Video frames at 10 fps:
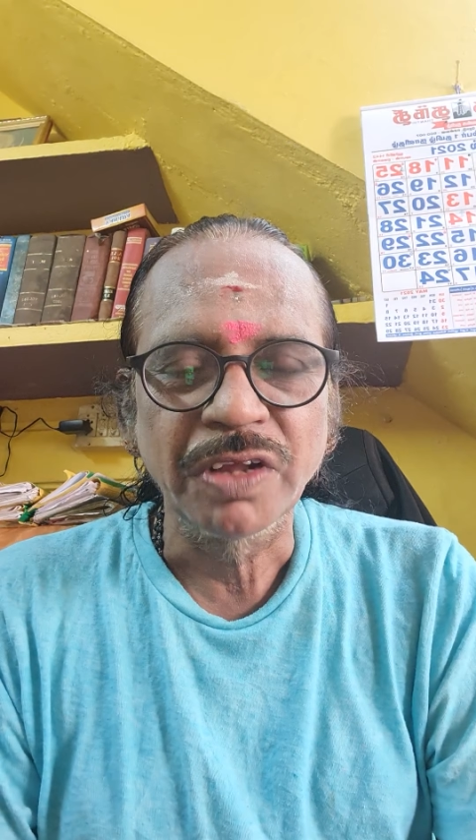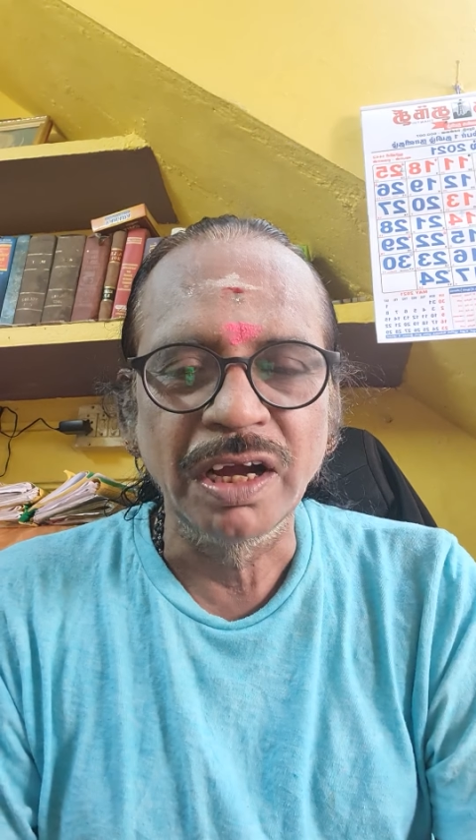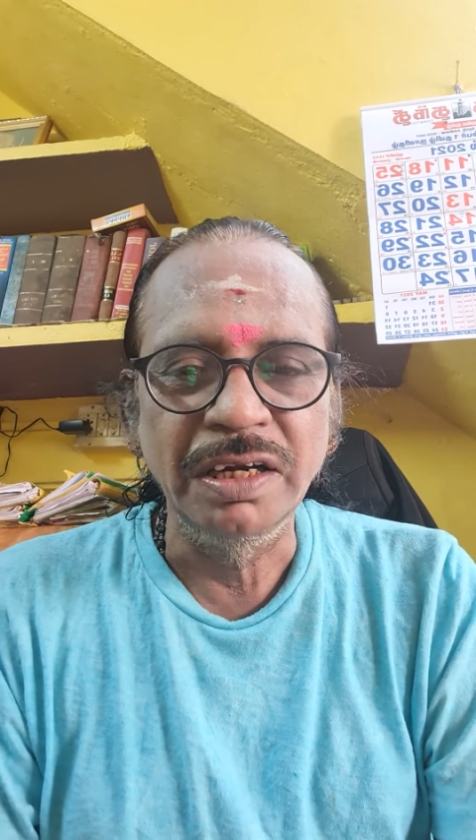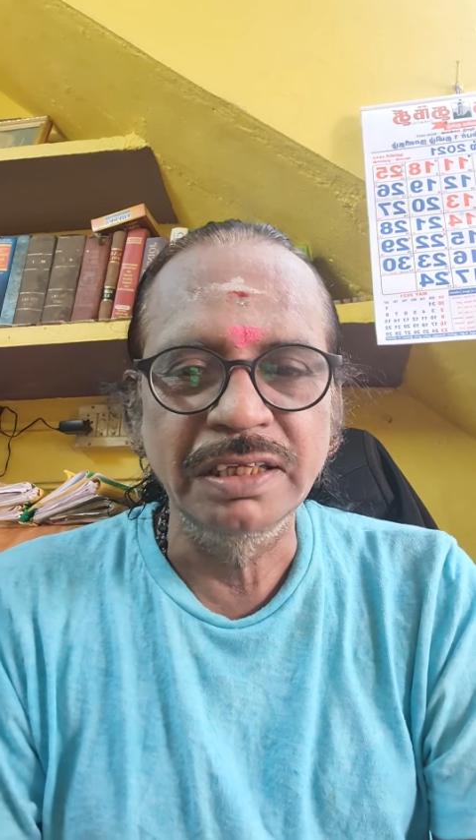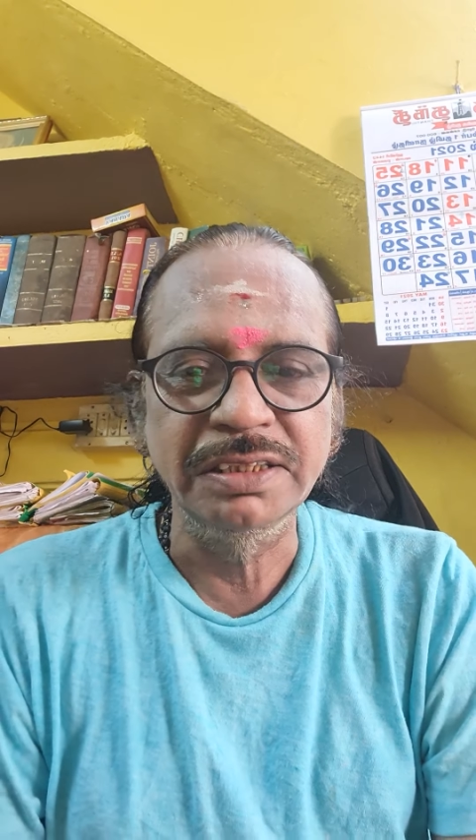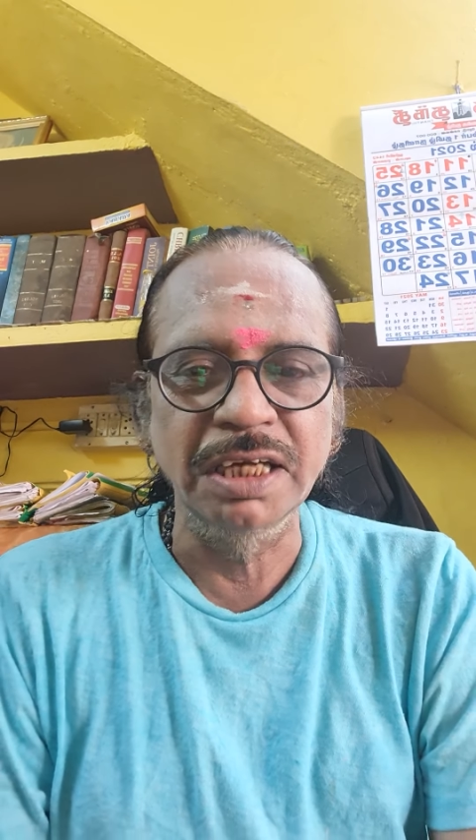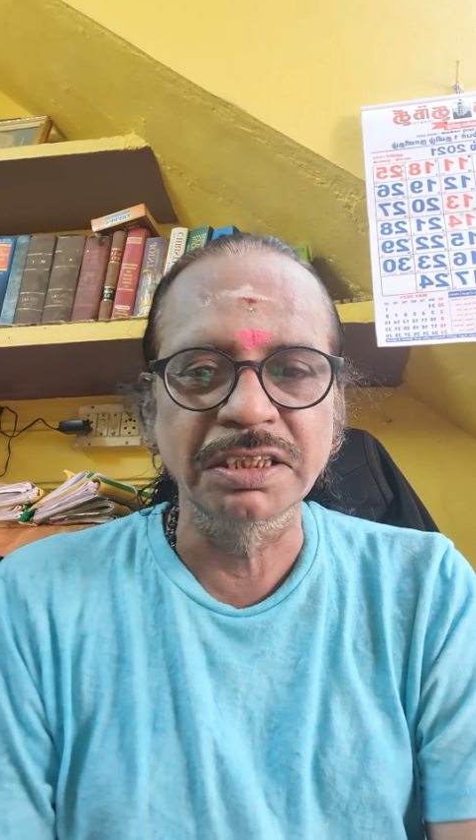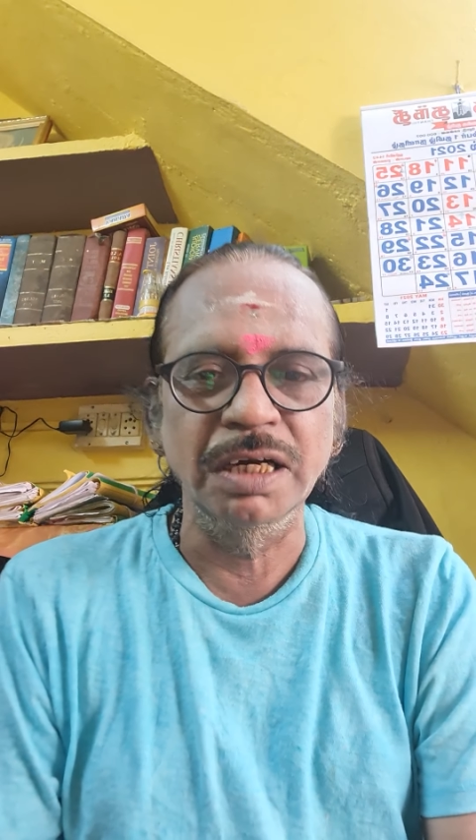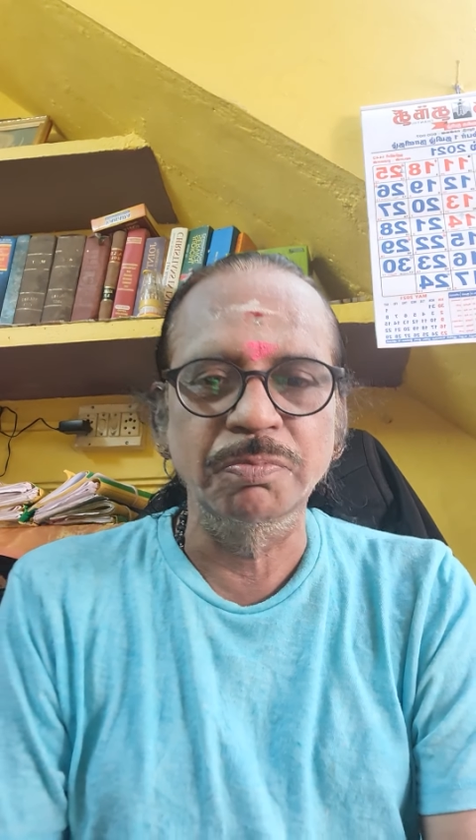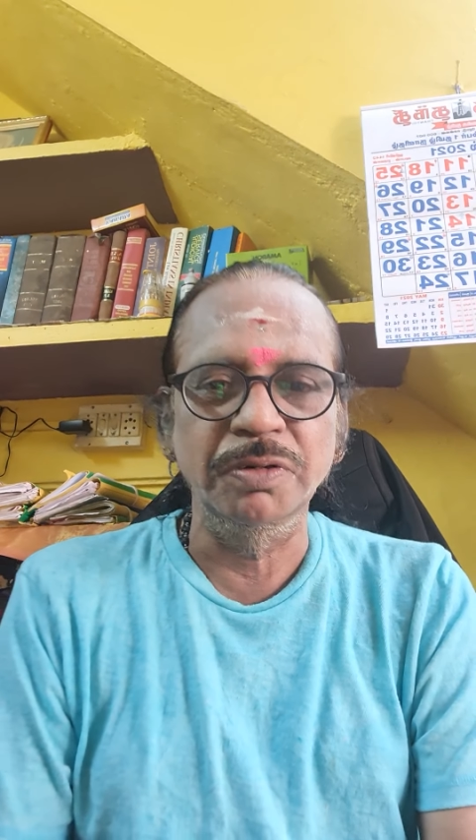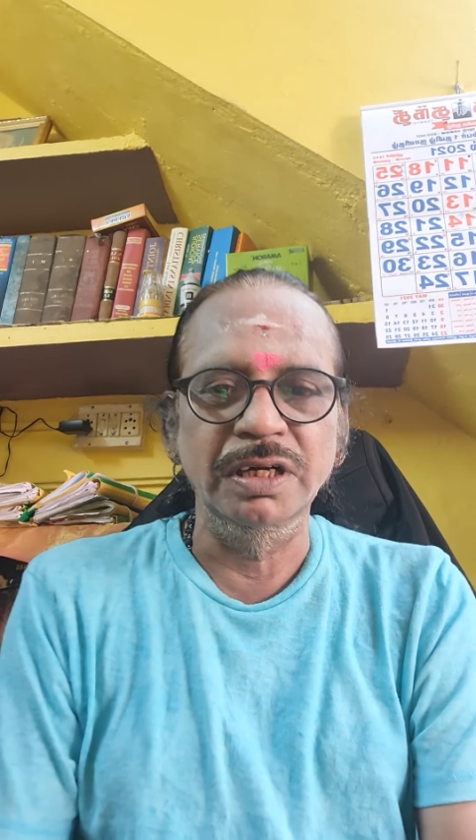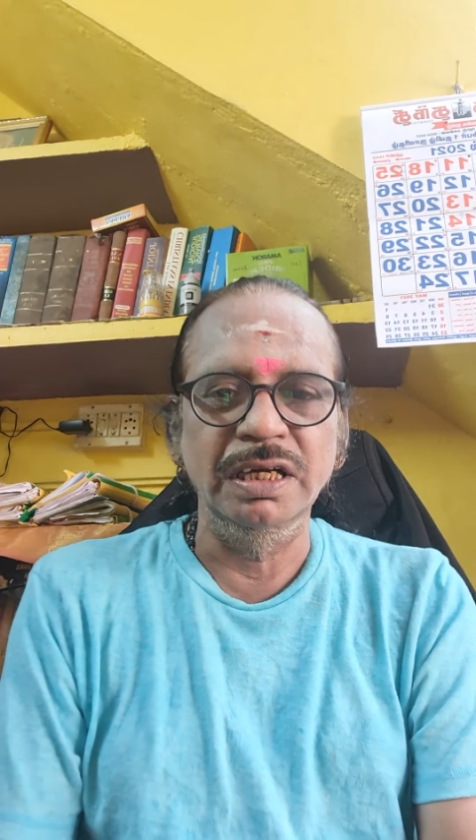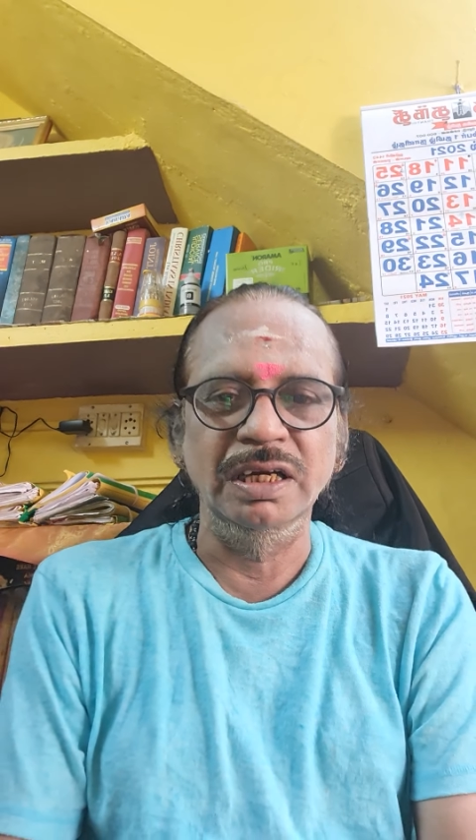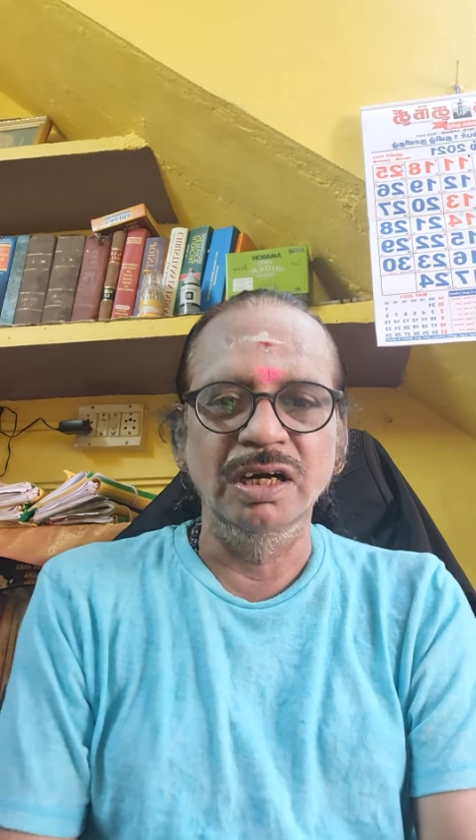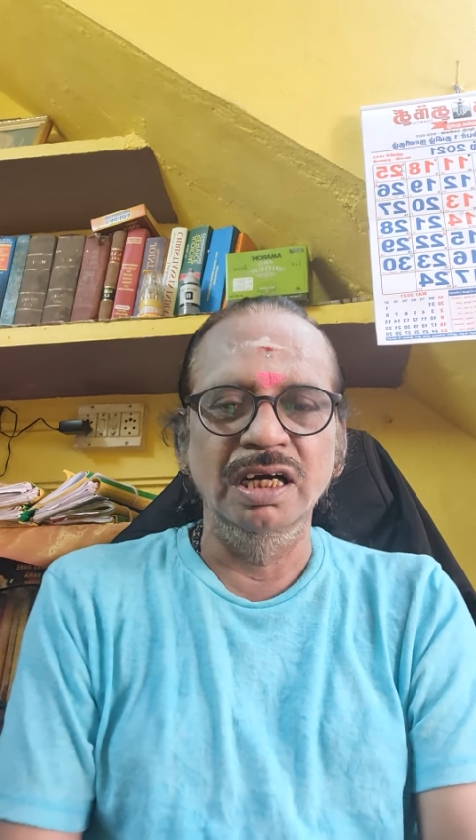and change of uh,